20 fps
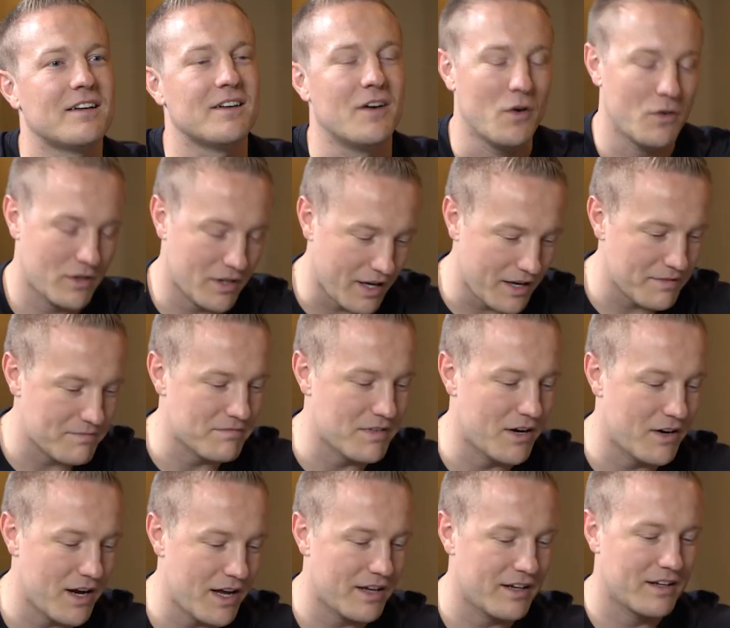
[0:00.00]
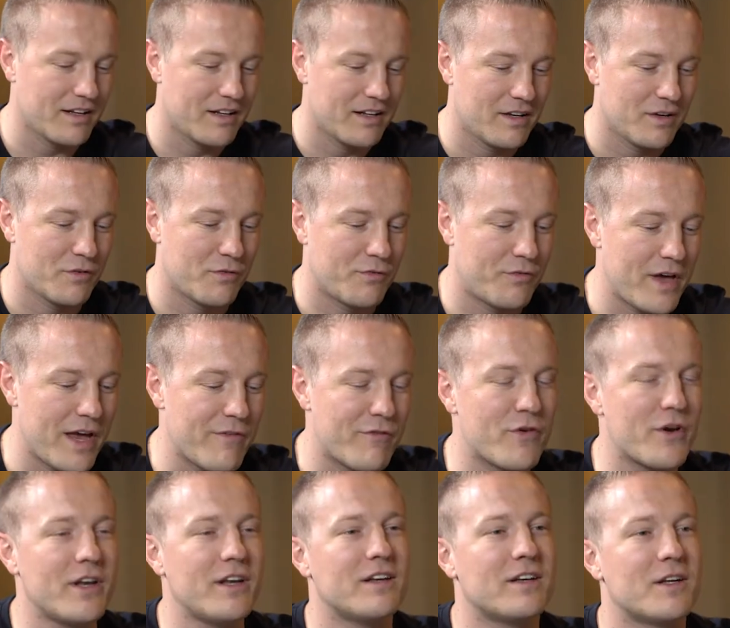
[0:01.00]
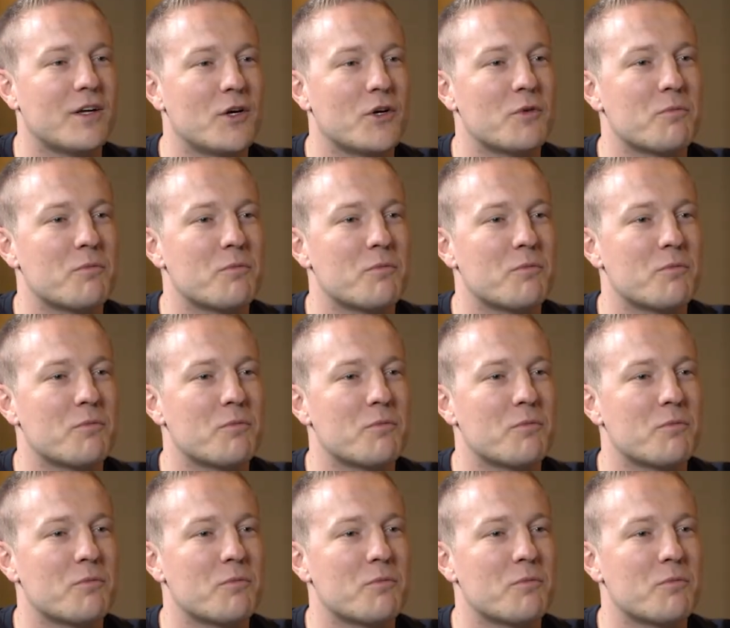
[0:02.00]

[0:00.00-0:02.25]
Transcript: Okay. All right. Favorite